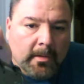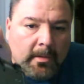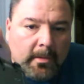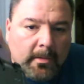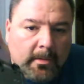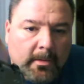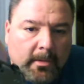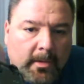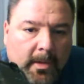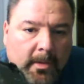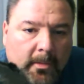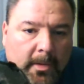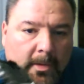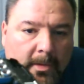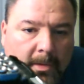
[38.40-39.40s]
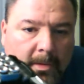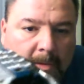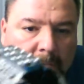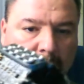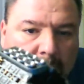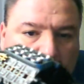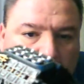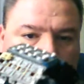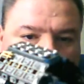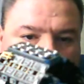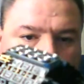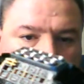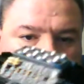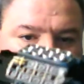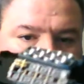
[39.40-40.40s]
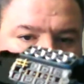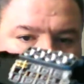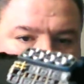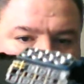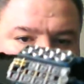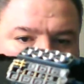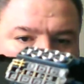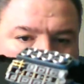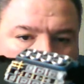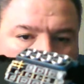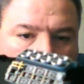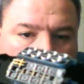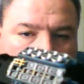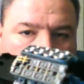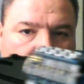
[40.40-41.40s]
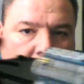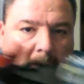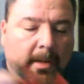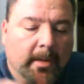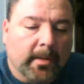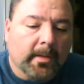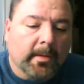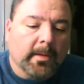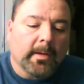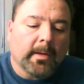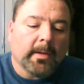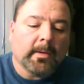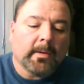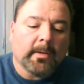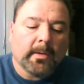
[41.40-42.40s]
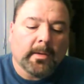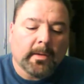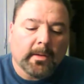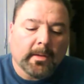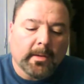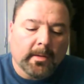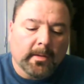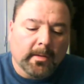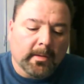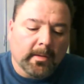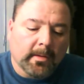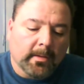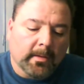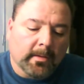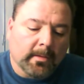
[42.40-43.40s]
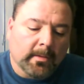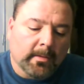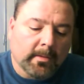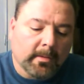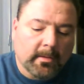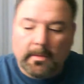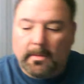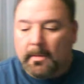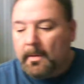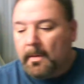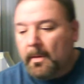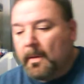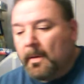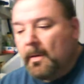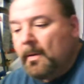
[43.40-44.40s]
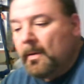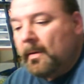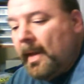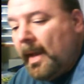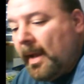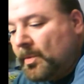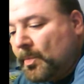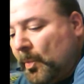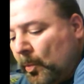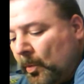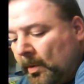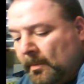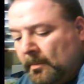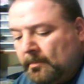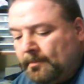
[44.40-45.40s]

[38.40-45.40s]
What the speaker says: I don't know how well you can see down in there at the dashboard,